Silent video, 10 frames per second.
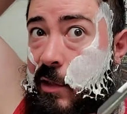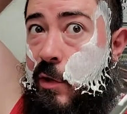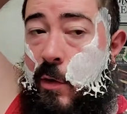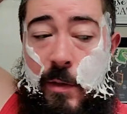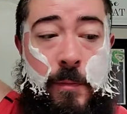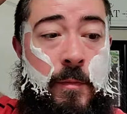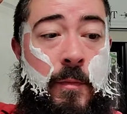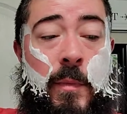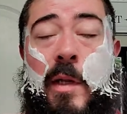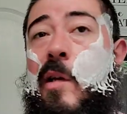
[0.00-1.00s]
to it.
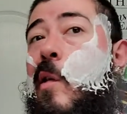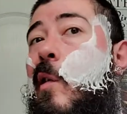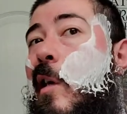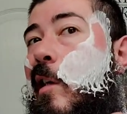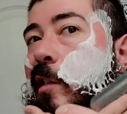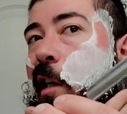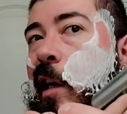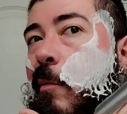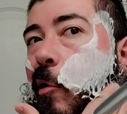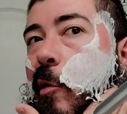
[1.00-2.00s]
And like I said, I
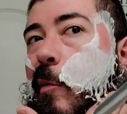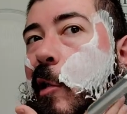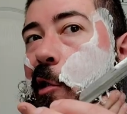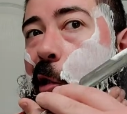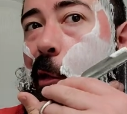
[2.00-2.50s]
pretty much